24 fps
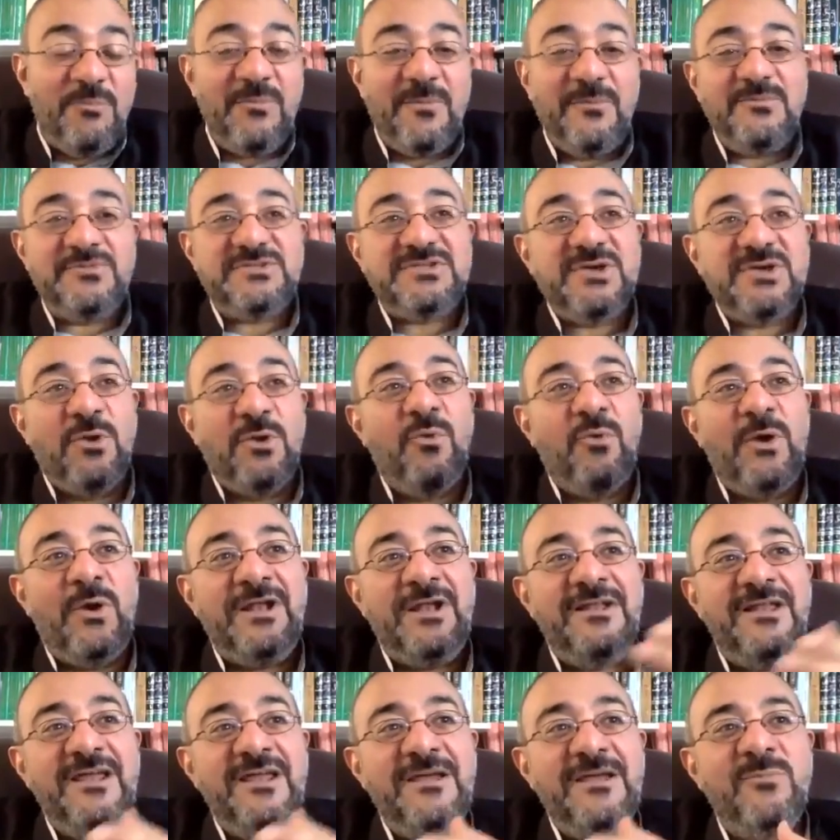So when
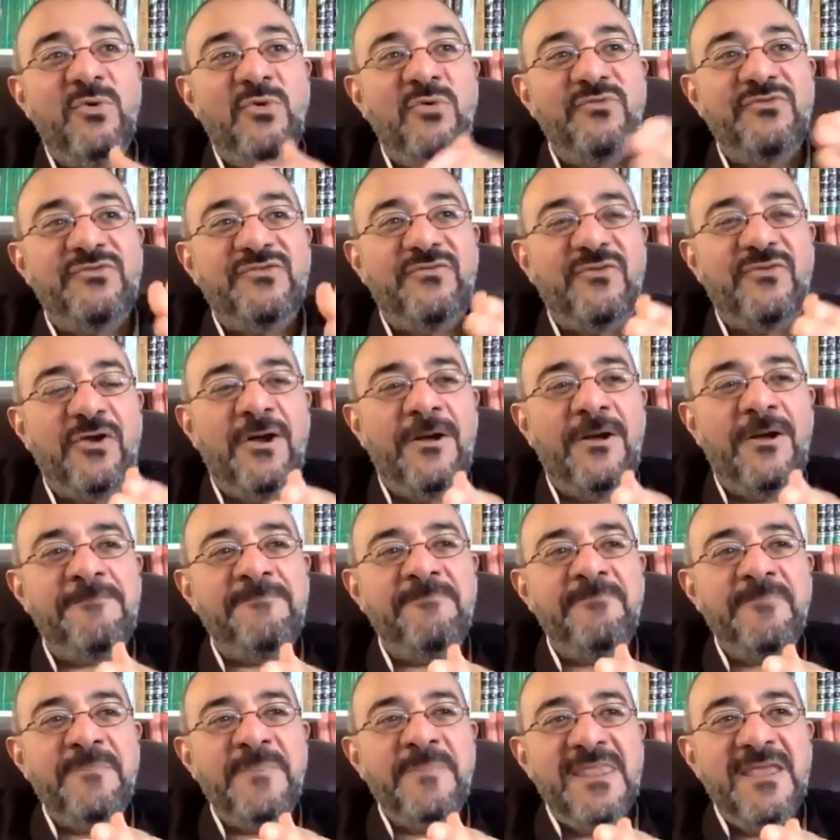they moved
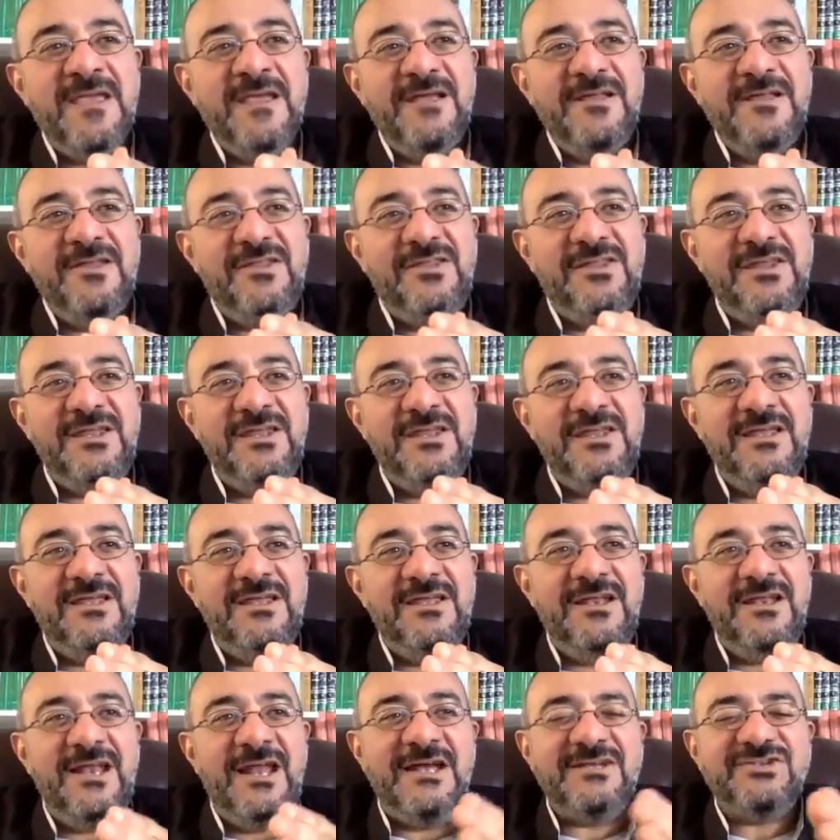from the
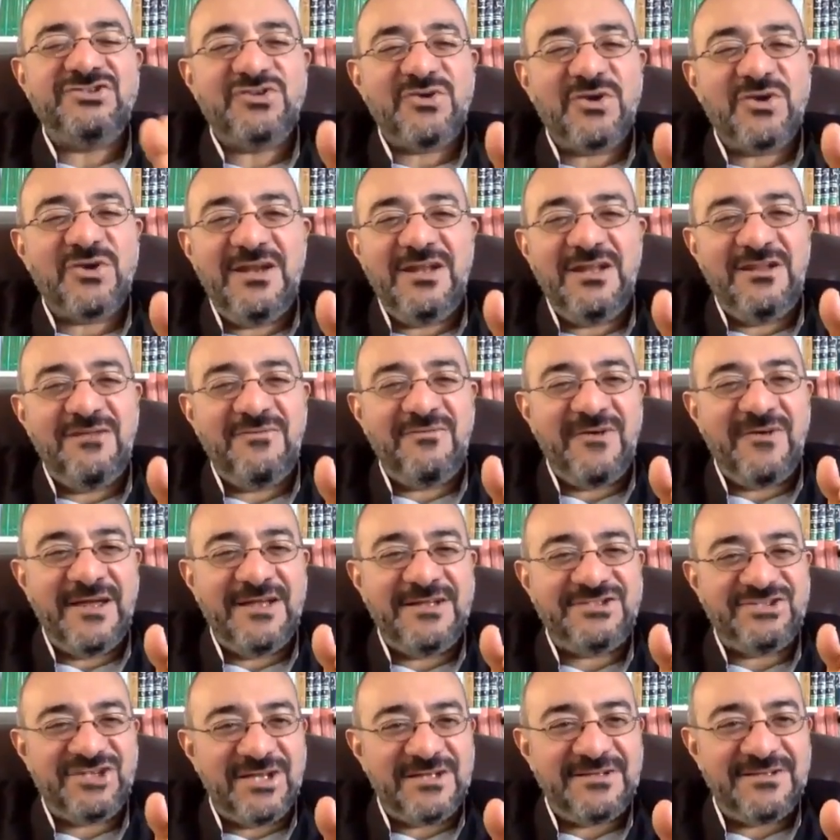naturally
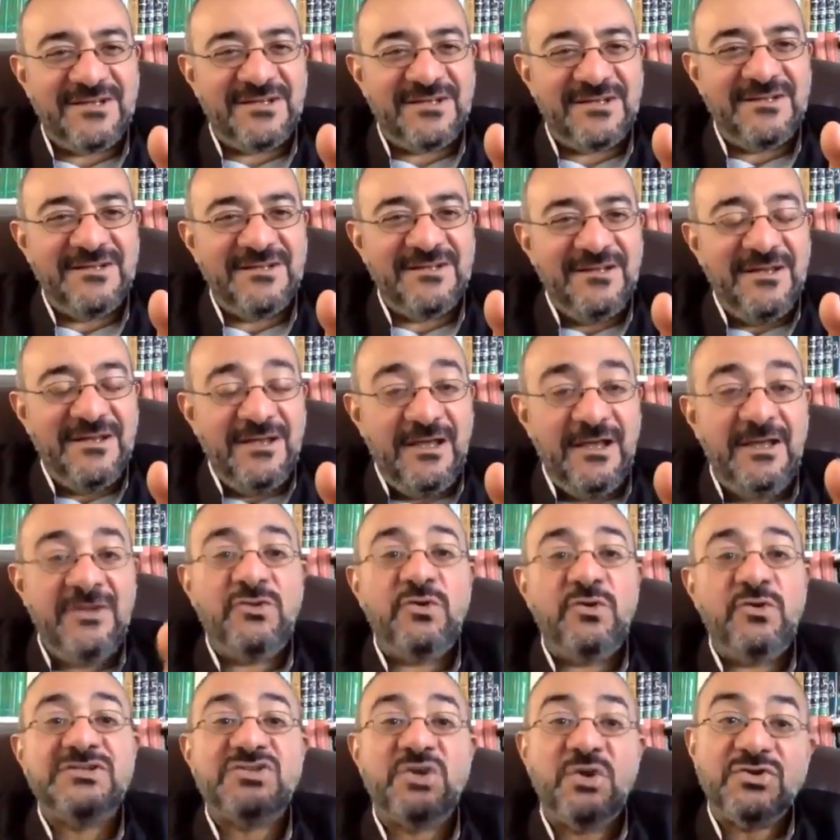defined gender into
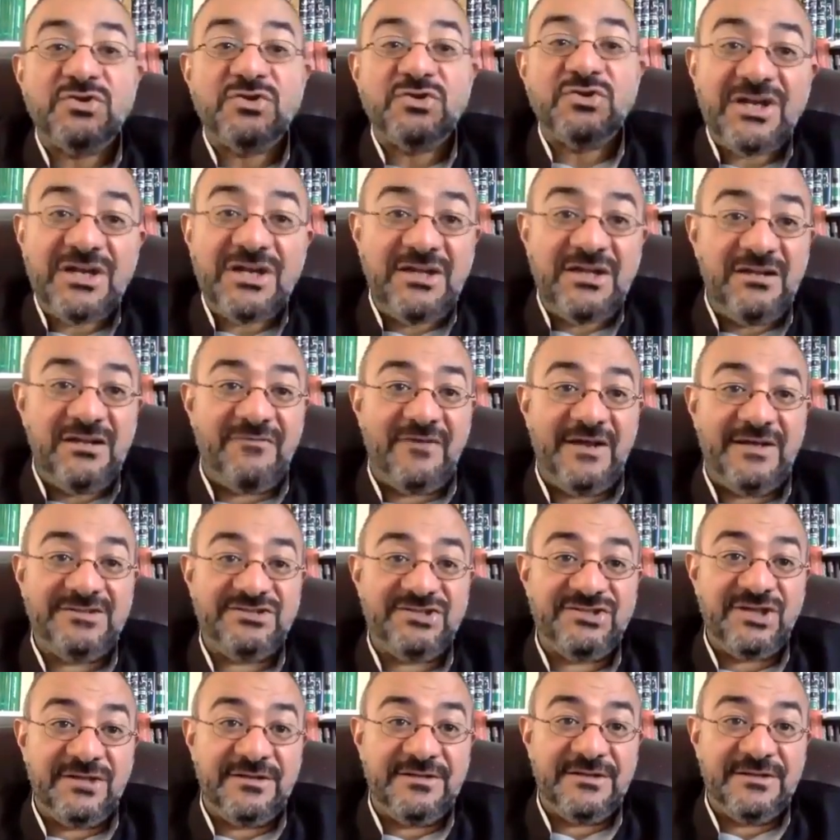a socially defined
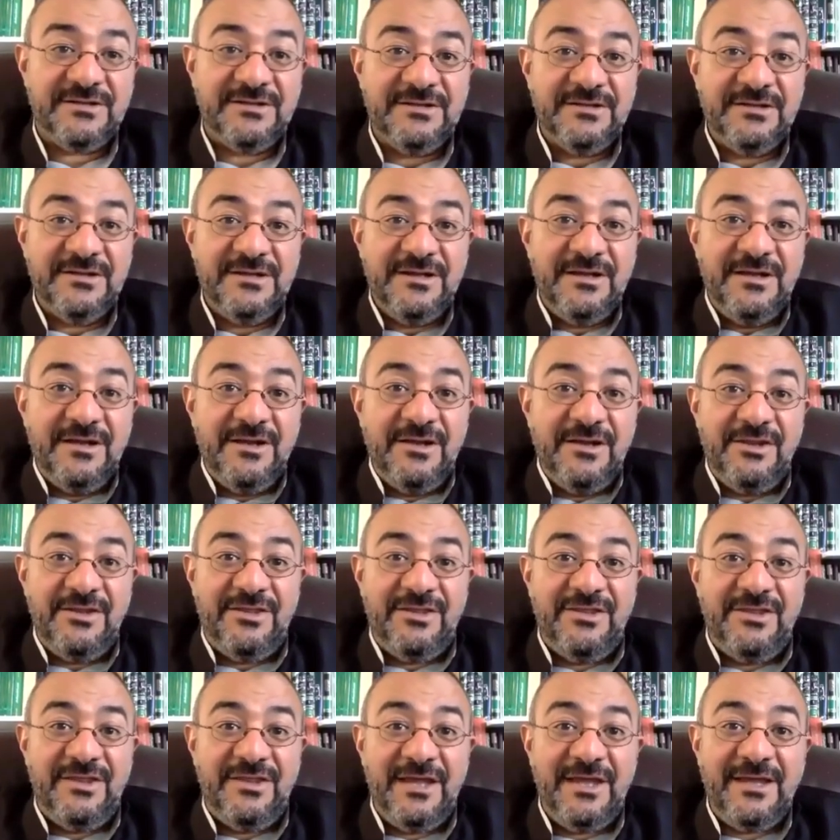gender,
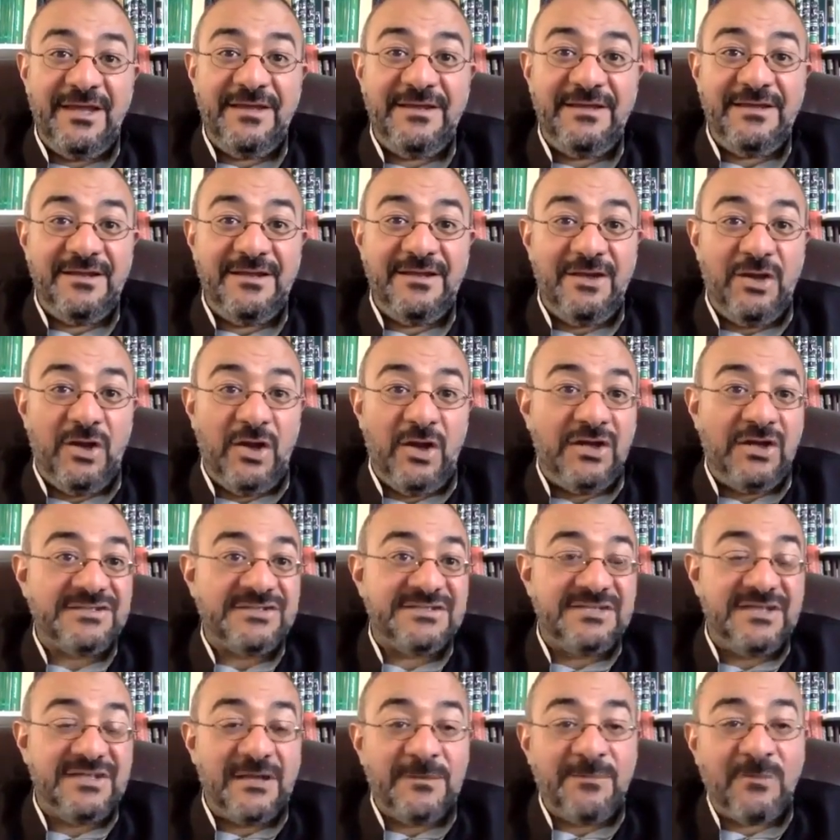they
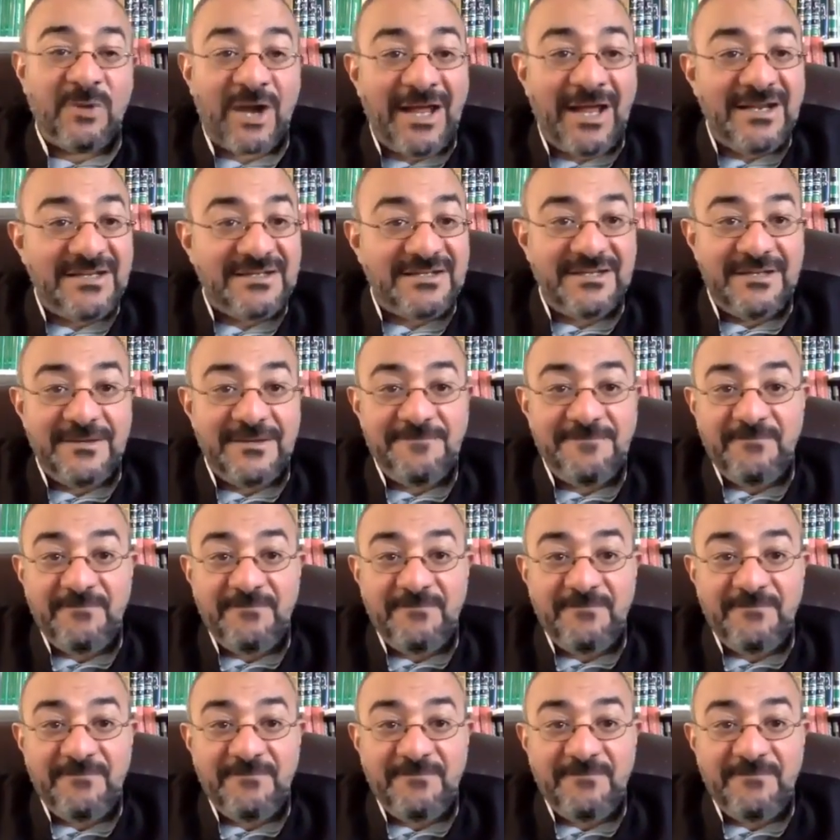lost their morality